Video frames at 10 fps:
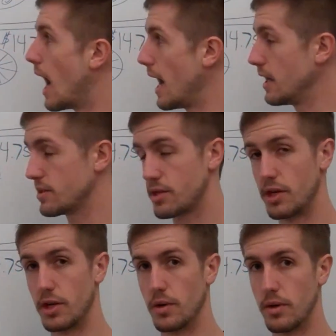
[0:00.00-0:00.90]
I also
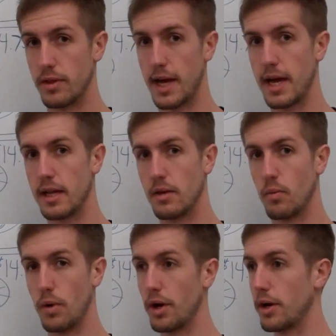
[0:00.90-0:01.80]
knew that
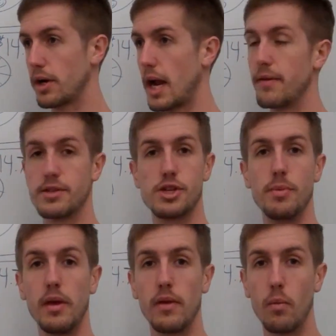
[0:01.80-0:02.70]
we're kind of
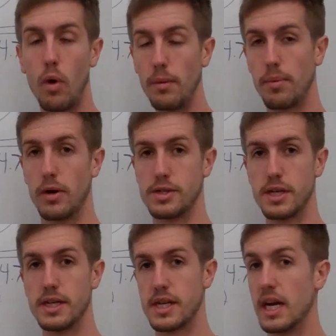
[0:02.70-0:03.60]
assuming that one
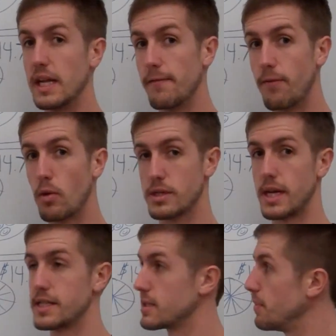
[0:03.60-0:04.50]
person is going to eat 4
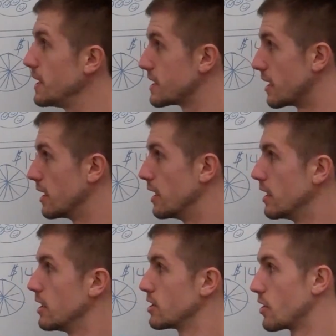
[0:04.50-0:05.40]
slices of pizza.
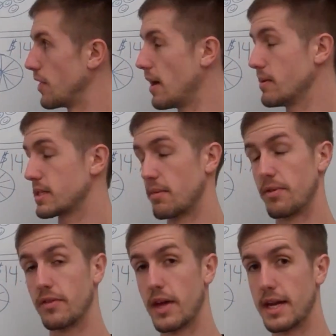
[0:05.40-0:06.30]
So that was
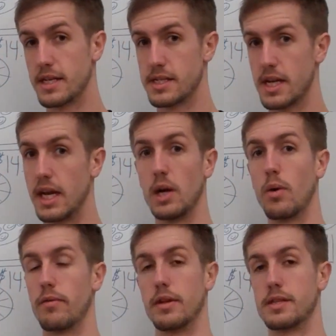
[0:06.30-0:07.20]
something that is an
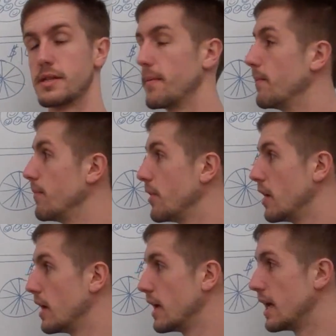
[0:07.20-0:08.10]
equivalence.
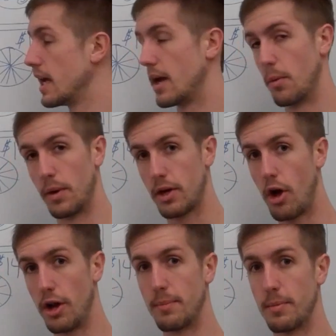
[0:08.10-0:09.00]
And when we
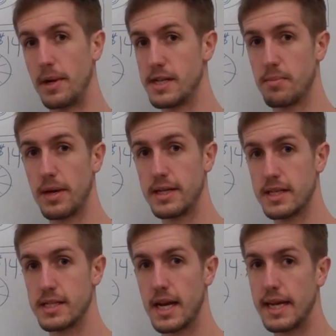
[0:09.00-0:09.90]
called up the pizza place,
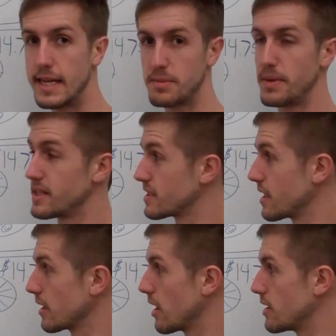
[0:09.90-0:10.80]
they said each pizza is
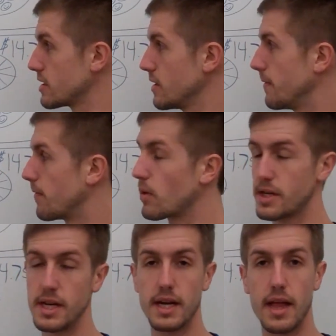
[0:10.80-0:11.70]
going to cost you
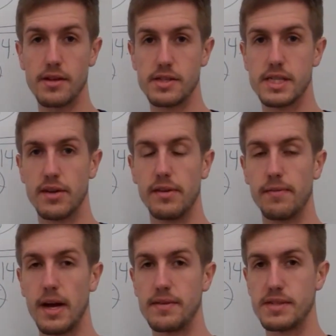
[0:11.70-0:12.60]

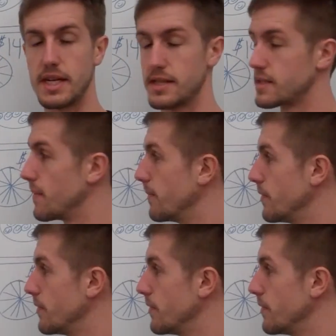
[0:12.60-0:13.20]
$14.75.